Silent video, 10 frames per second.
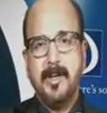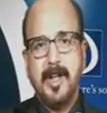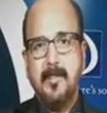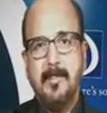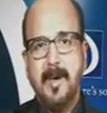
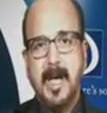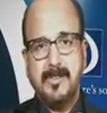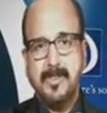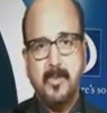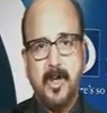went up
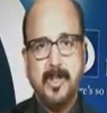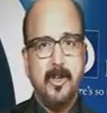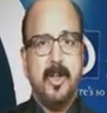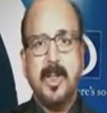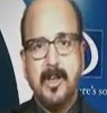as and
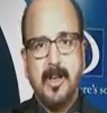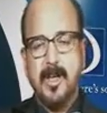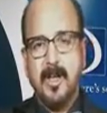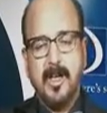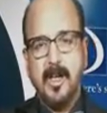when the Ukraine
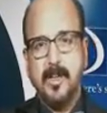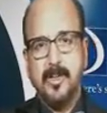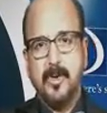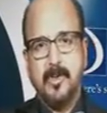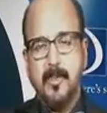
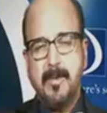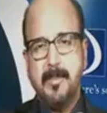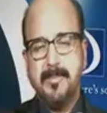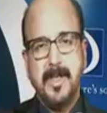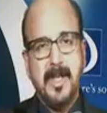issue
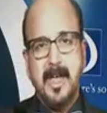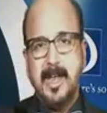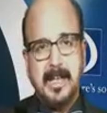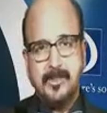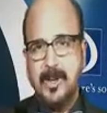cropped up.
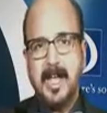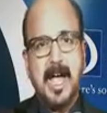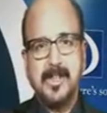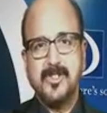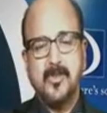Natural
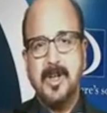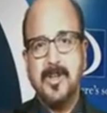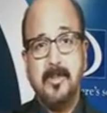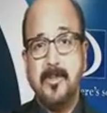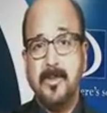gas
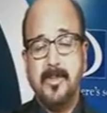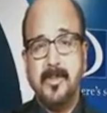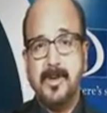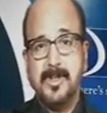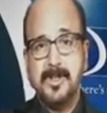went up
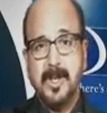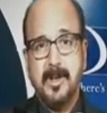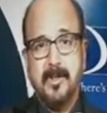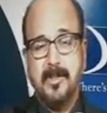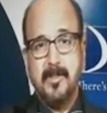to,
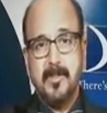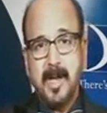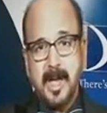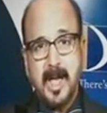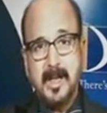
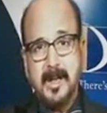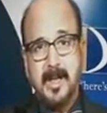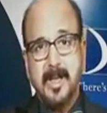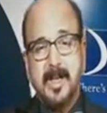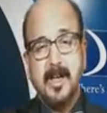again,
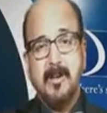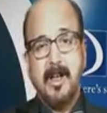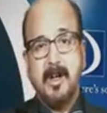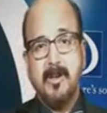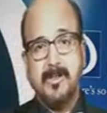
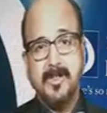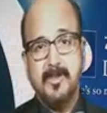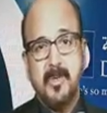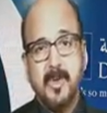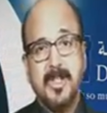on account of
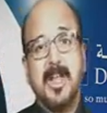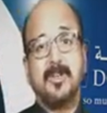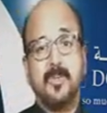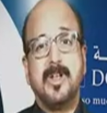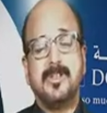severe weather
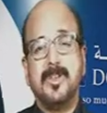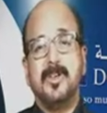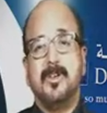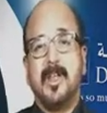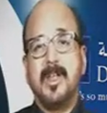as well
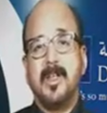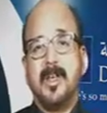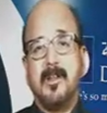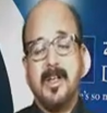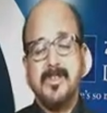as the Ukraine
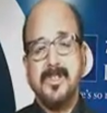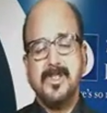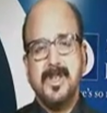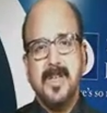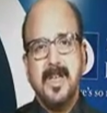
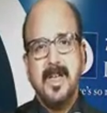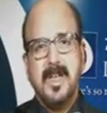crisis.